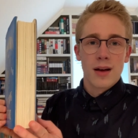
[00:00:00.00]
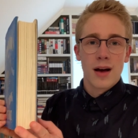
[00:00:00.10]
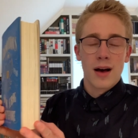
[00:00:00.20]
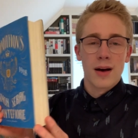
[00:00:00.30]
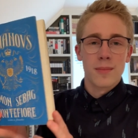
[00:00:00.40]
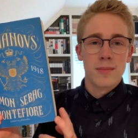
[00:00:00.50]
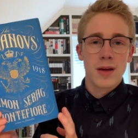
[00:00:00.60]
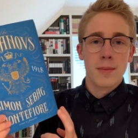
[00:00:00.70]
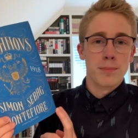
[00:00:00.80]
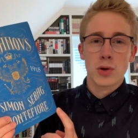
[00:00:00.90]
Um,
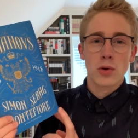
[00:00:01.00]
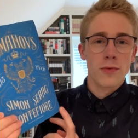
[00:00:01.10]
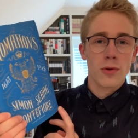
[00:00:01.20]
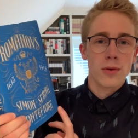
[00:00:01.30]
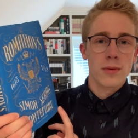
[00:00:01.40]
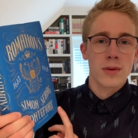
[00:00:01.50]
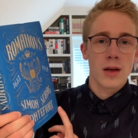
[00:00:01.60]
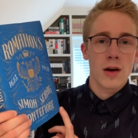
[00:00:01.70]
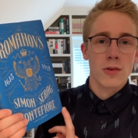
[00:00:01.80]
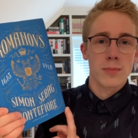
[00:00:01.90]
beautiful
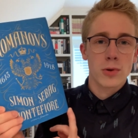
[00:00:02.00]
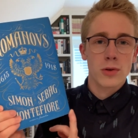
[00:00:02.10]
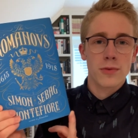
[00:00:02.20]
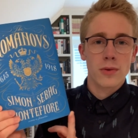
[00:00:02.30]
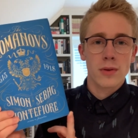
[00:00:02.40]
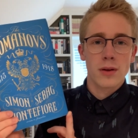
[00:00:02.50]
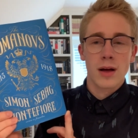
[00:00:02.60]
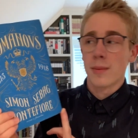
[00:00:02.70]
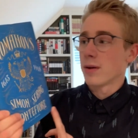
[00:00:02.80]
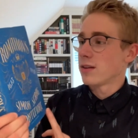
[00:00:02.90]
cover, beautiful
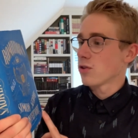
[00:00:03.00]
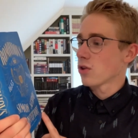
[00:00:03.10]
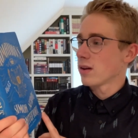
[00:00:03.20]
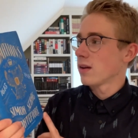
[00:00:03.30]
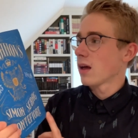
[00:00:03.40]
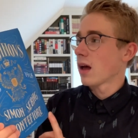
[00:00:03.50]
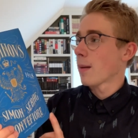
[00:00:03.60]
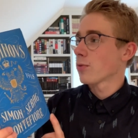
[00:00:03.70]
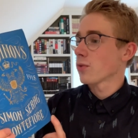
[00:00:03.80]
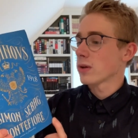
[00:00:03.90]
um, edition. I
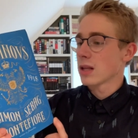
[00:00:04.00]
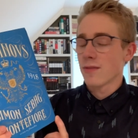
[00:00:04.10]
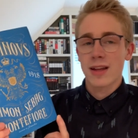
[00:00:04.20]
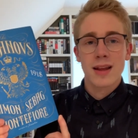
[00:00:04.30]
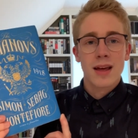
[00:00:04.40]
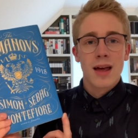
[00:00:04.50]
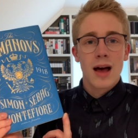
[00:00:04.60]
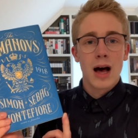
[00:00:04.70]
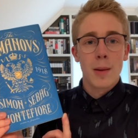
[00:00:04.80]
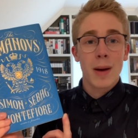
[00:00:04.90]
absolutely love it.
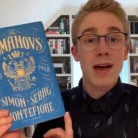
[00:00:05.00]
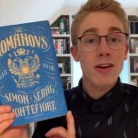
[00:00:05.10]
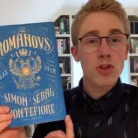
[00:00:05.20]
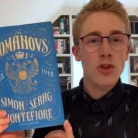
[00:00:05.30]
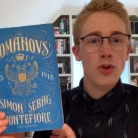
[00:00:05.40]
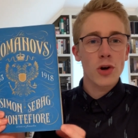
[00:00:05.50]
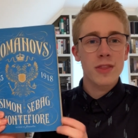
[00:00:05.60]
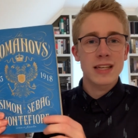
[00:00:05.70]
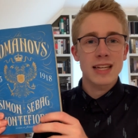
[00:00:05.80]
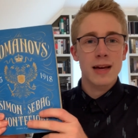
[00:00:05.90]
Um, I've actually started
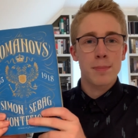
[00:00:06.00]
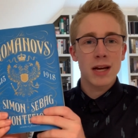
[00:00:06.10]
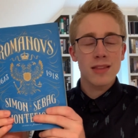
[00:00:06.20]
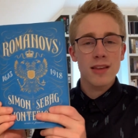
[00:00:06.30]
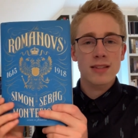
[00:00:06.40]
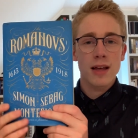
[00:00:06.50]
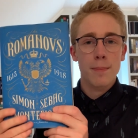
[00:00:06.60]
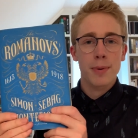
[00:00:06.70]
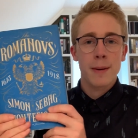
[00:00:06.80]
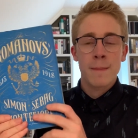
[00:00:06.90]
this. I picked this
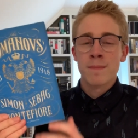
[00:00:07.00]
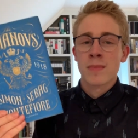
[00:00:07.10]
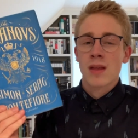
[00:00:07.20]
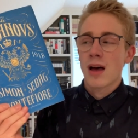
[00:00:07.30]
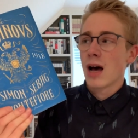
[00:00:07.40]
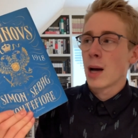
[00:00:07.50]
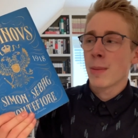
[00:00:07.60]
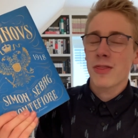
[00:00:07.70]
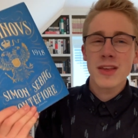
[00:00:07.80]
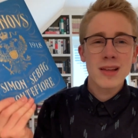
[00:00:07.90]
up, um,
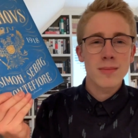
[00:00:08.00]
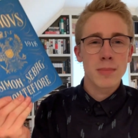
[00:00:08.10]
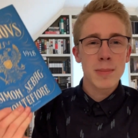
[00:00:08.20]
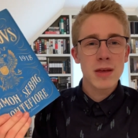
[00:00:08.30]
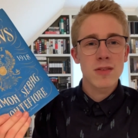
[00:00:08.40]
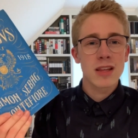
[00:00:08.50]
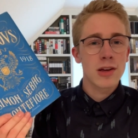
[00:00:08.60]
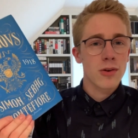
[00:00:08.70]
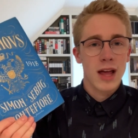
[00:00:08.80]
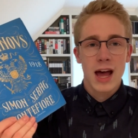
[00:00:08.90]
I think maybe even a
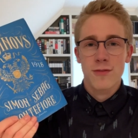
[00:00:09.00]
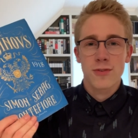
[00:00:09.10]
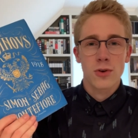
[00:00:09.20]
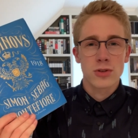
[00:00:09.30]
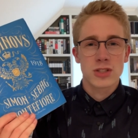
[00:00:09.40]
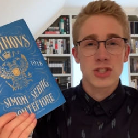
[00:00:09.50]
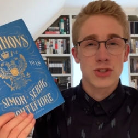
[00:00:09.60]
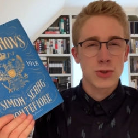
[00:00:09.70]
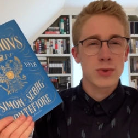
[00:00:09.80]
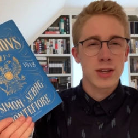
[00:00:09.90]
year and a half to
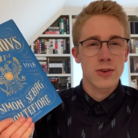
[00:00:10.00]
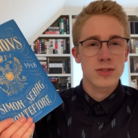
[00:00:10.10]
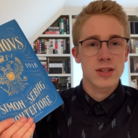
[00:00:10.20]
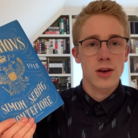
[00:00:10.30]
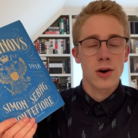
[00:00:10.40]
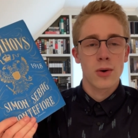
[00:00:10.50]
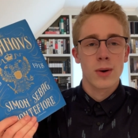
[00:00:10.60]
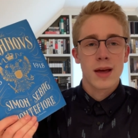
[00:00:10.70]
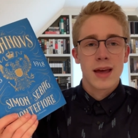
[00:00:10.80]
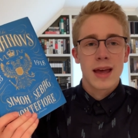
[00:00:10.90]
two years ago,
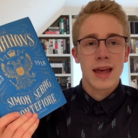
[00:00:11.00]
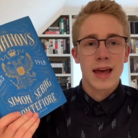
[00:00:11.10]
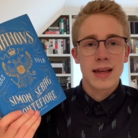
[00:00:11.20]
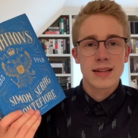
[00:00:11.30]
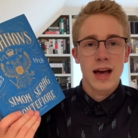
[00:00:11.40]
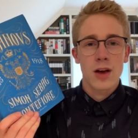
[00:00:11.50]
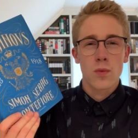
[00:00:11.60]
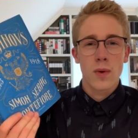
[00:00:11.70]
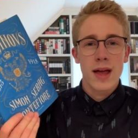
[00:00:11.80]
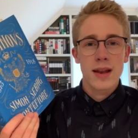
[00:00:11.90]
and I
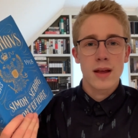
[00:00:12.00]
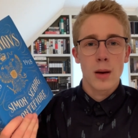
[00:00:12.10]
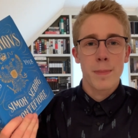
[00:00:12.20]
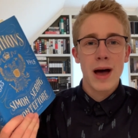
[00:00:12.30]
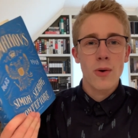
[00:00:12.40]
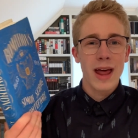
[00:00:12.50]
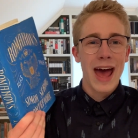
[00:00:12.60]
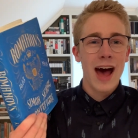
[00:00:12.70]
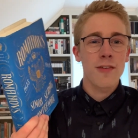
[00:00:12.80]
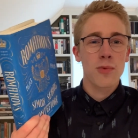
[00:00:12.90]
read about
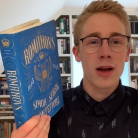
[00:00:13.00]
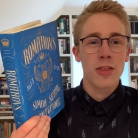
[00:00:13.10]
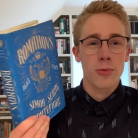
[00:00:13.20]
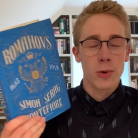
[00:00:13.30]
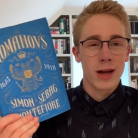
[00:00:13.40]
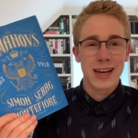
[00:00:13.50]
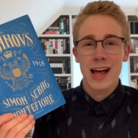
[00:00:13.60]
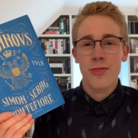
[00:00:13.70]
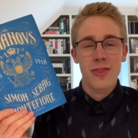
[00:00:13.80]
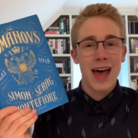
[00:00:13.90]
halfway through it. And
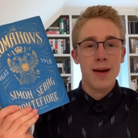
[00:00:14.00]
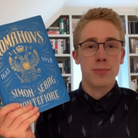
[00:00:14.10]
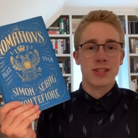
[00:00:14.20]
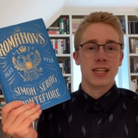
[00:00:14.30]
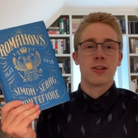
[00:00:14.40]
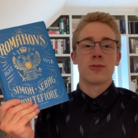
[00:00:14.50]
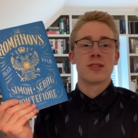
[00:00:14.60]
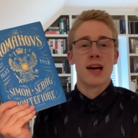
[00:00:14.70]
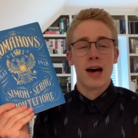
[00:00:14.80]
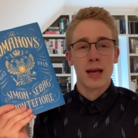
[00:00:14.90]
at that particular
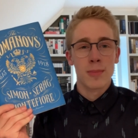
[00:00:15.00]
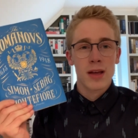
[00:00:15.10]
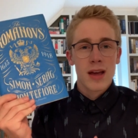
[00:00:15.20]
time,